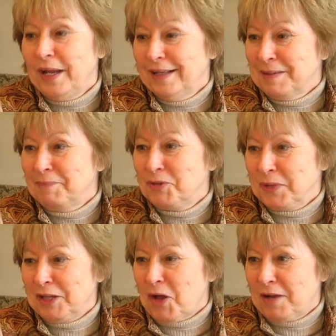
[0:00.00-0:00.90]
we end up
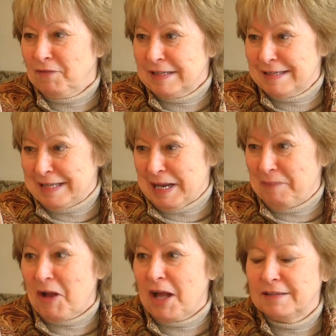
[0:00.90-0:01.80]
doing a lot of the
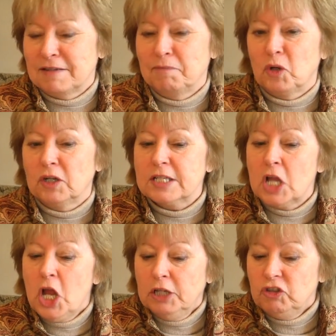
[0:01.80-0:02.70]
same kinds of books. Huh.
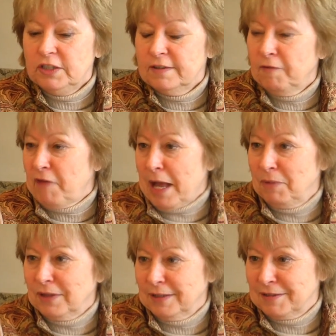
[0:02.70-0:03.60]
She's a
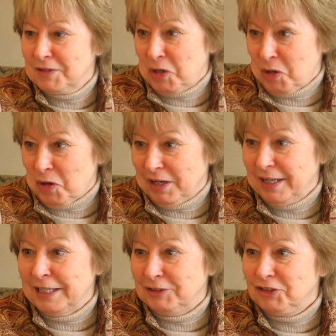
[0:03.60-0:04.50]
fabulous
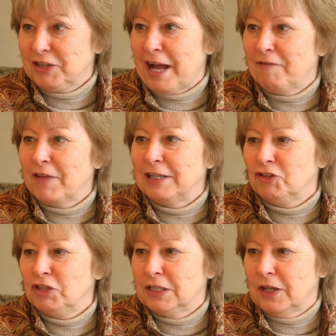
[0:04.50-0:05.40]
cook and chef, and
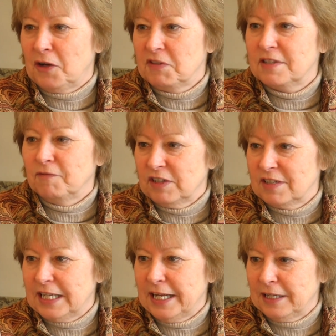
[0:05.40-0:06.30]
she loves
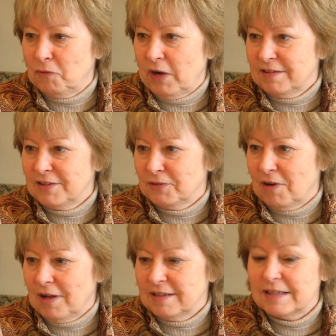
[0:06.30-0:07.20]
sophisticated
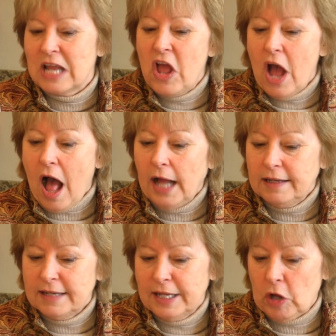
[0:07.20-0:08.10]
restaurants. I
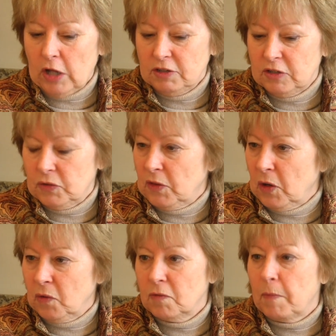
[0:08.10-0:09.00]
tend not to do
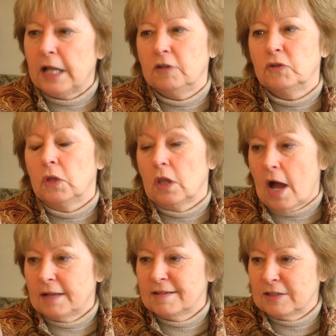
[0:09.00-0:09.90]
those, but I do
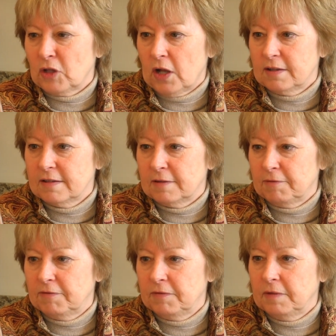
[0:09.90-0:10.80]
lots and lots
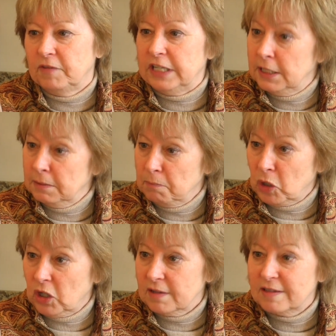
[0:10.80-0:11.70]
of vegan
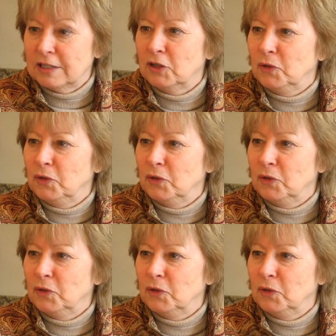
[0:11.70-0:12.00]
books and